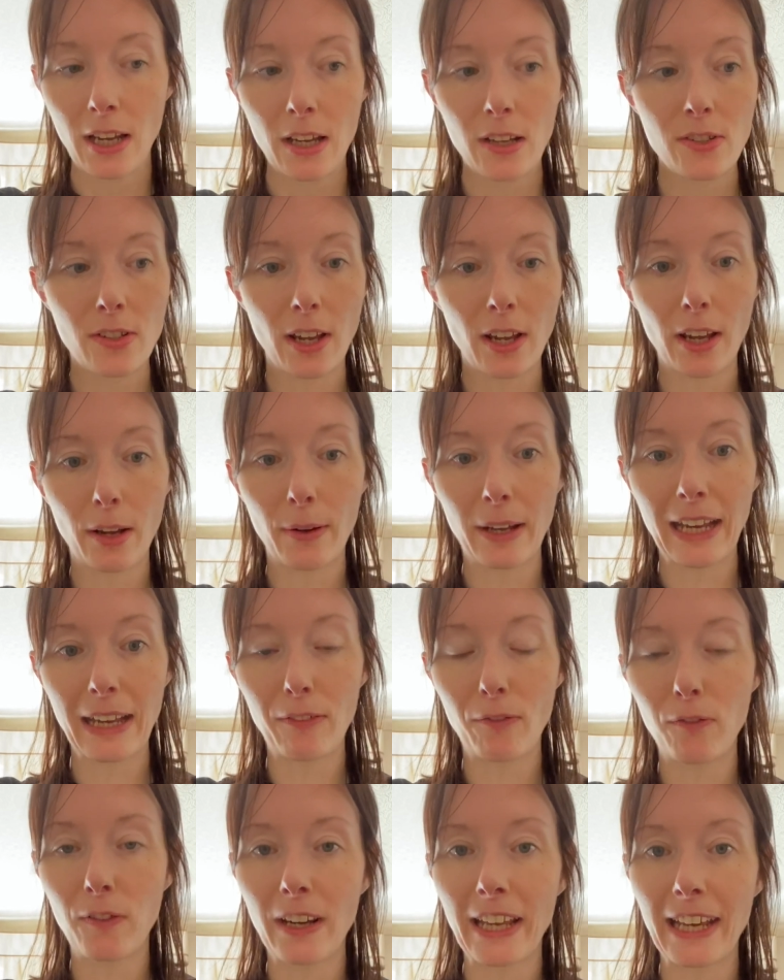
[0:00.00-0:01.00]
So
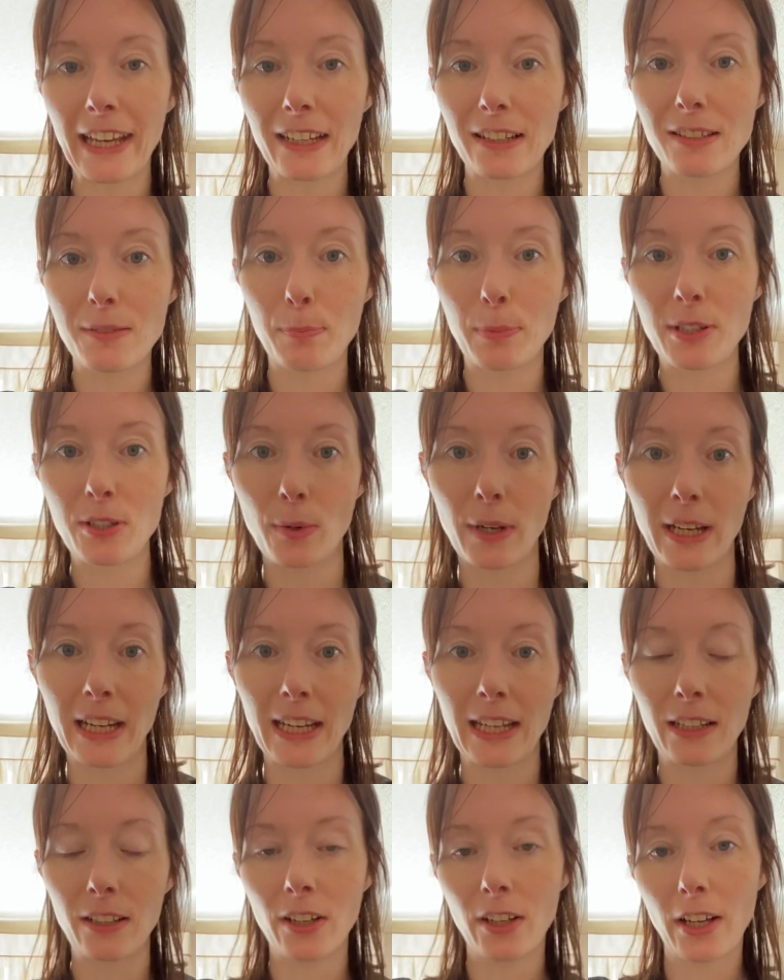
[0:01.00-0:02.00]
it flicks
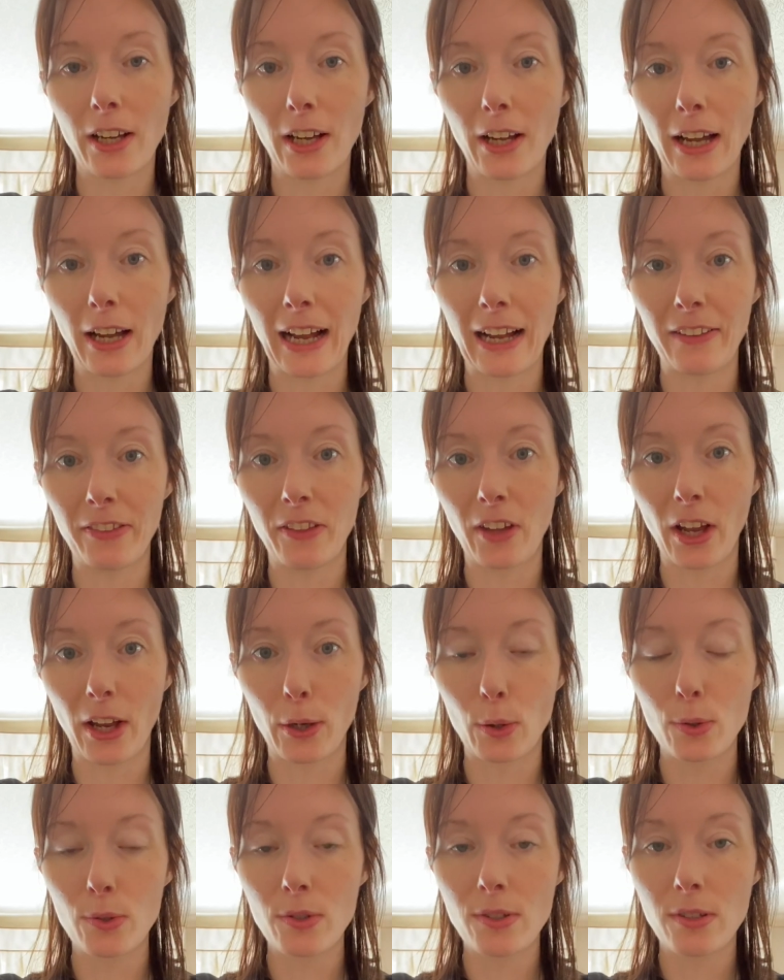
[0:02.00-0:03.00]
between her and
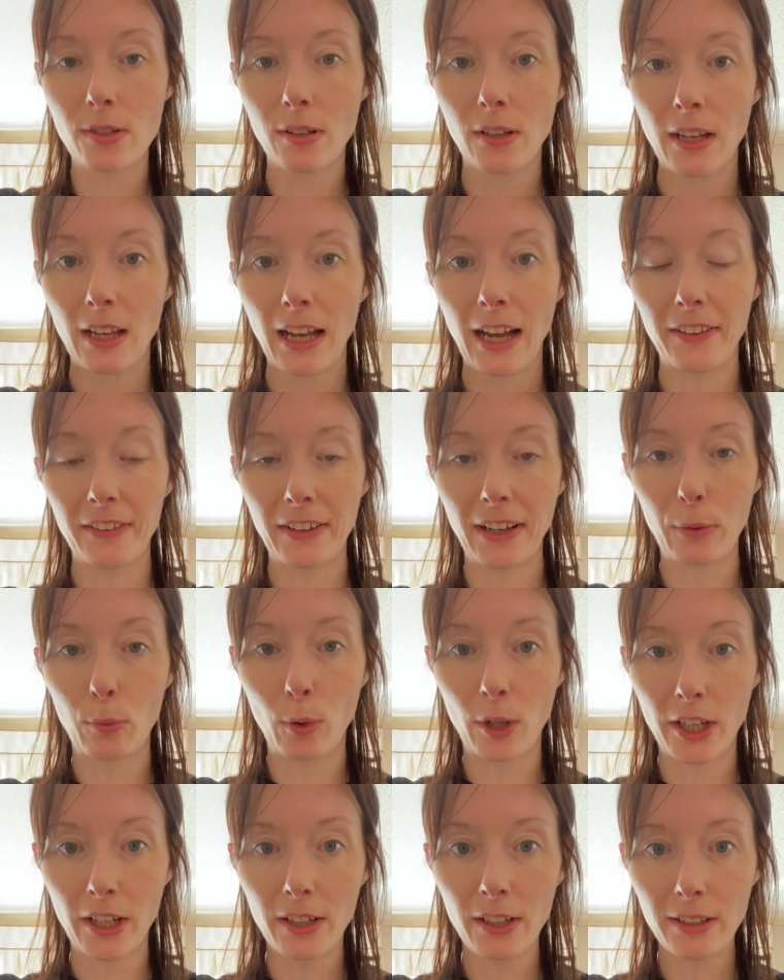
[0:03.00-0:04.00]
those, and that
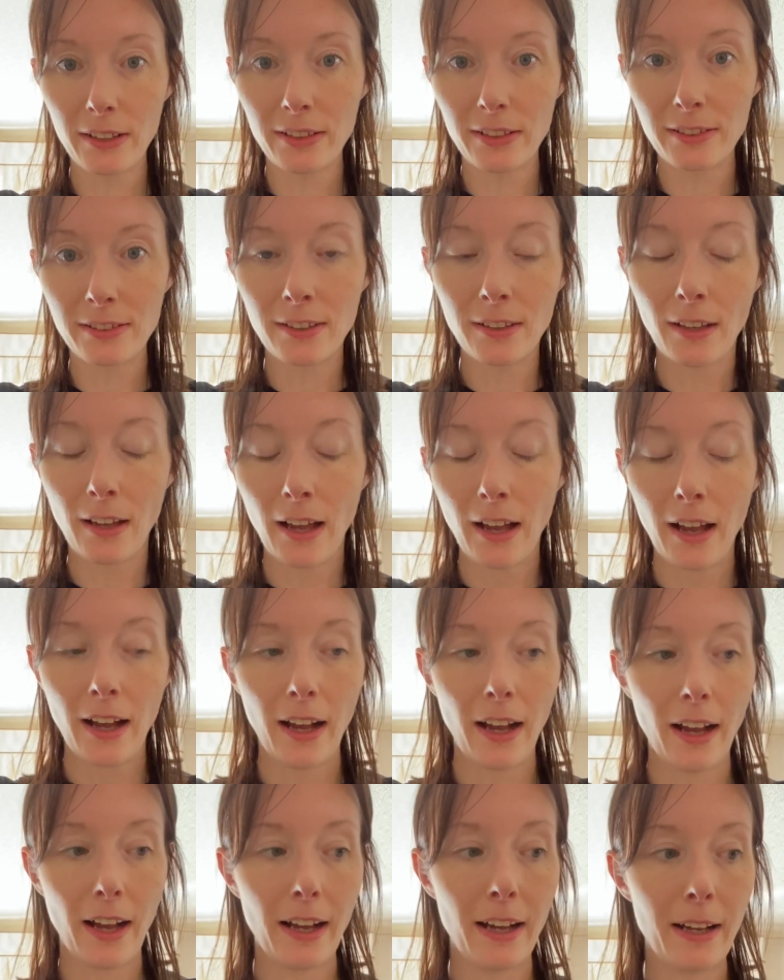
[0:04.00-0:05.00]
works.
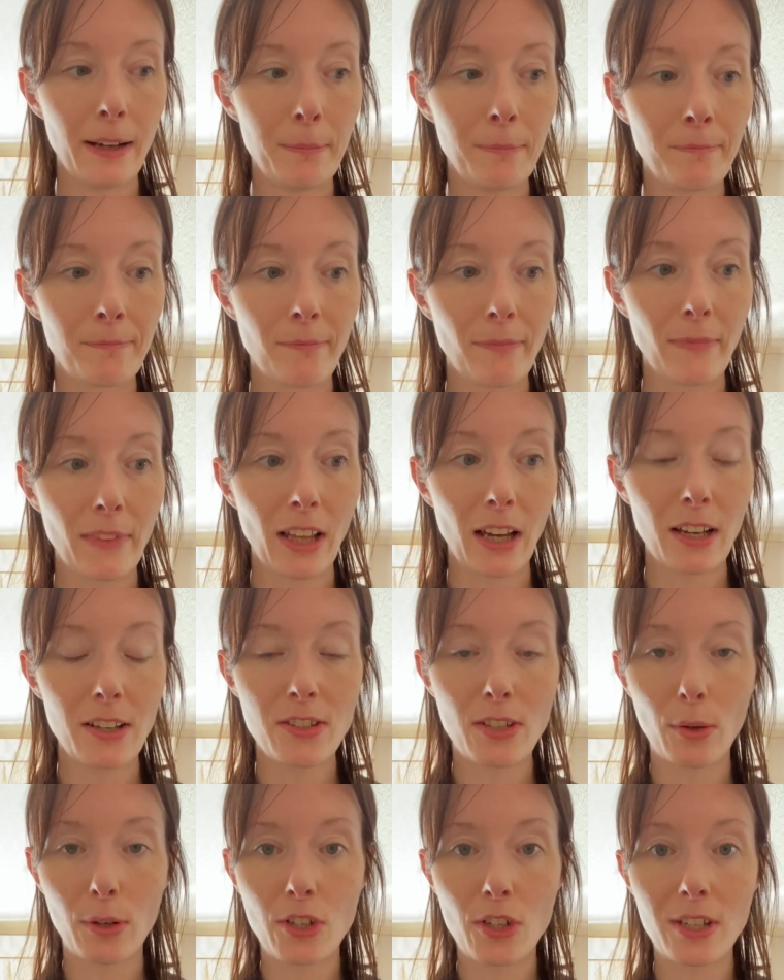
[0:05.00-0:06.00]

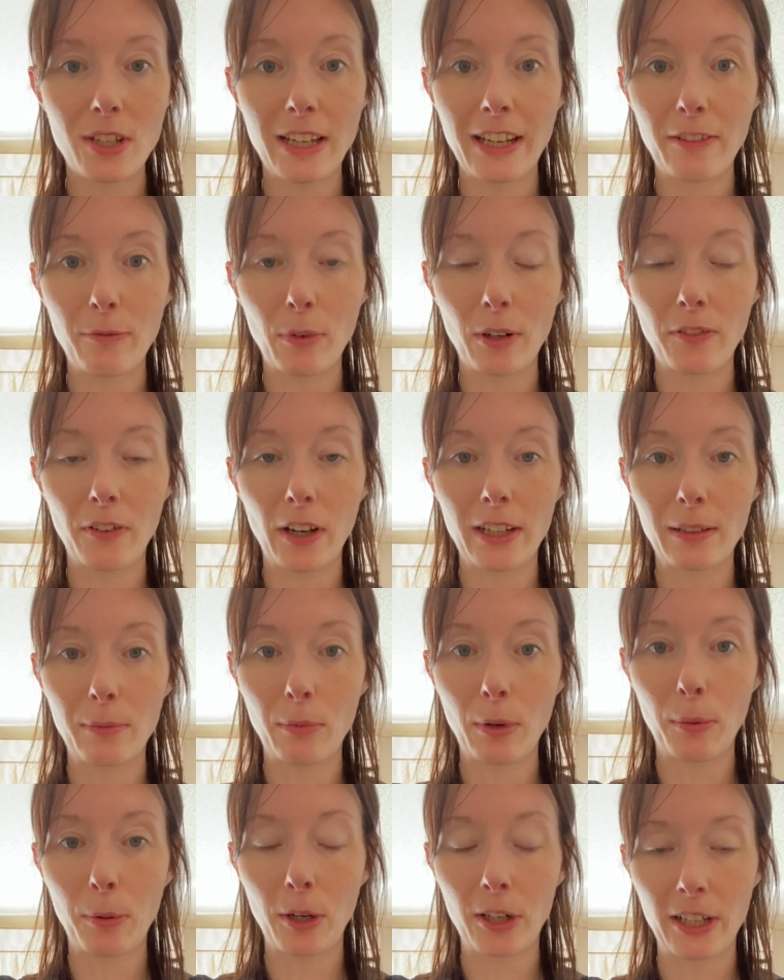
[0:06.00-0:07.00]
So I just leave my phone in
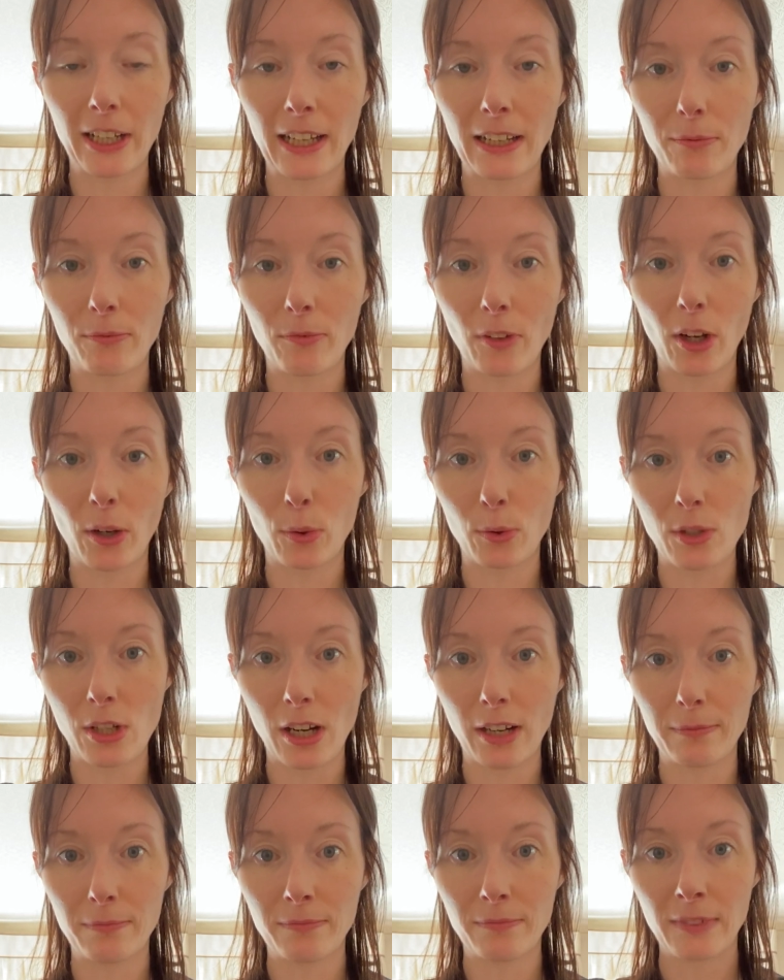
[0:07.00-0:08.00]
my pocket the whole
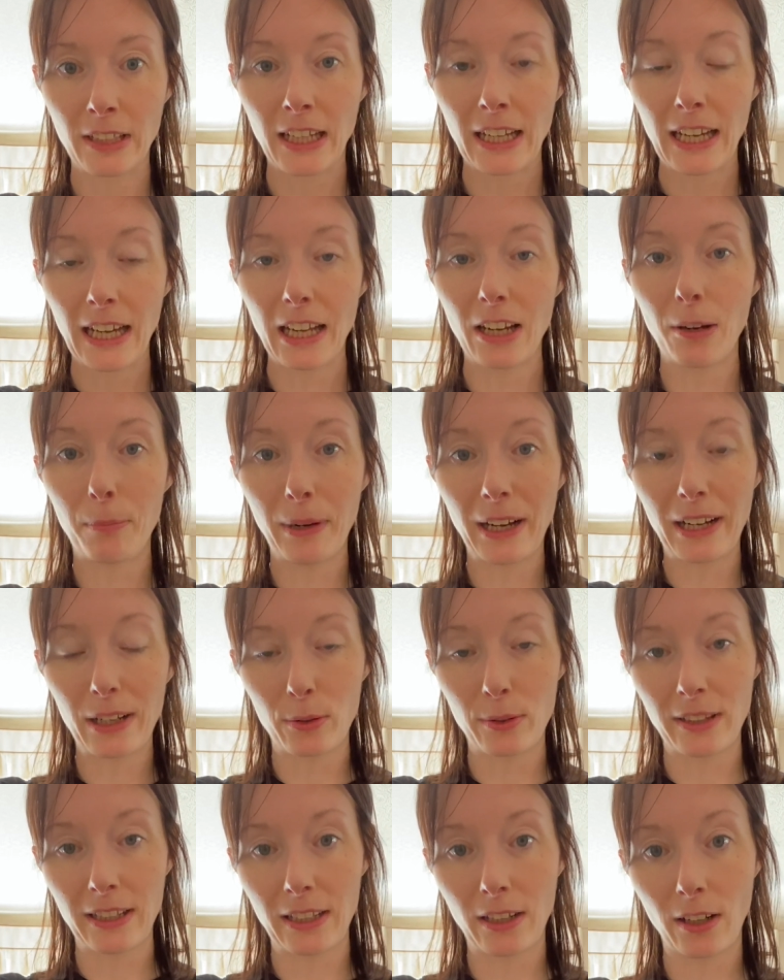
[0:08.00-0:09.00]
time and I'm back
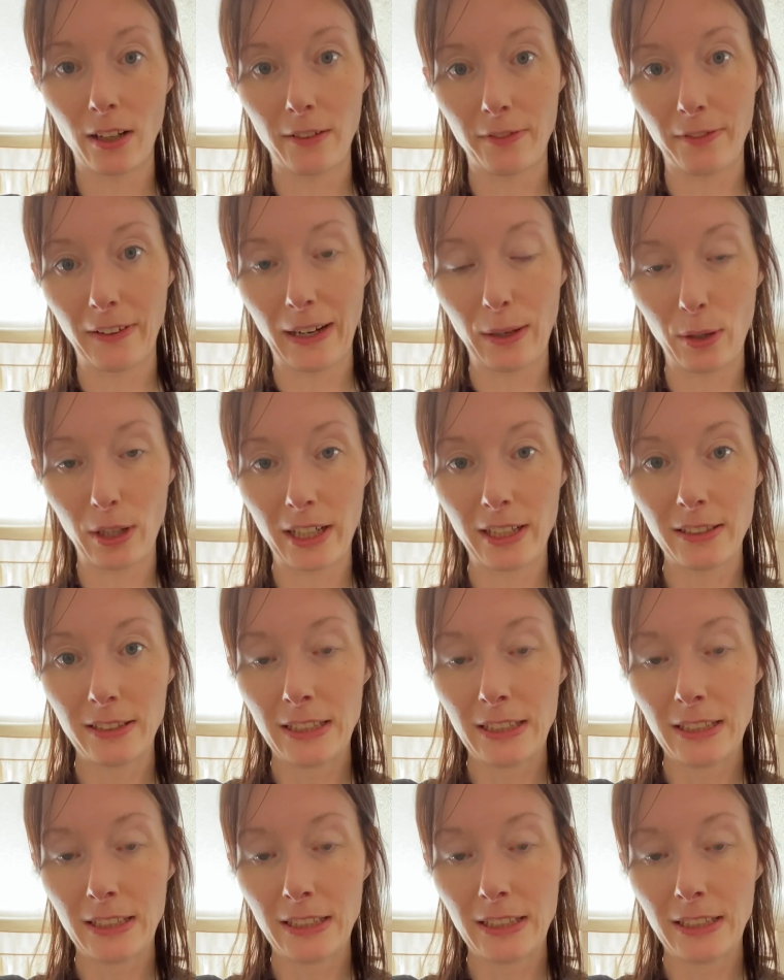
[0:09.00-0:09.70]
within half hour.